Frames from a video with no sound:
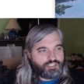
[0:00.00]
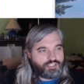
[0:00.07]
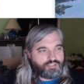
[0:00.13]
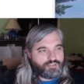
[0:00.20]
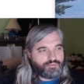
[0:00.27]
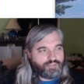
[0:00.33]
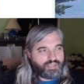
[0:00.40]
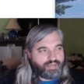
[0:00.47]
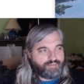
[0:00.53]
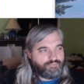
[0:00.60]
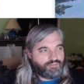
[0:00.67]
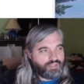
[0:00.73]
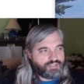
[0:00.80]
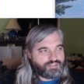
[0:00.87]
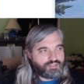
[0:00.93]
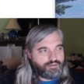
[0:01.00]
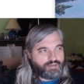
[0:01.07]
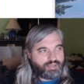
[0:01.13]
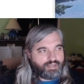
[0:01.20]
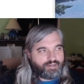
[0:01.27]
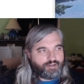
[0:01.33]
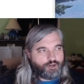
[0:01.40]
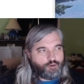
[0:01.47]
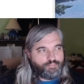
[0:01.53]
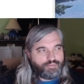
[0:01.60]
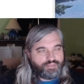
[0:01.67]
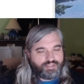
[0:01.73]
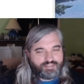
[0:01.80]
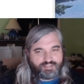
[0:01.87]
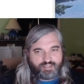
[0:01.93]
do that, let's go ahead, open
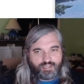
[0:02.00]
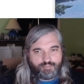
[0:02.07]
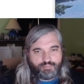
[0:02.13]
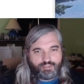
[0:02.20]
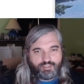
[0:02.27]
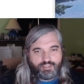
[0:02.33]
this up.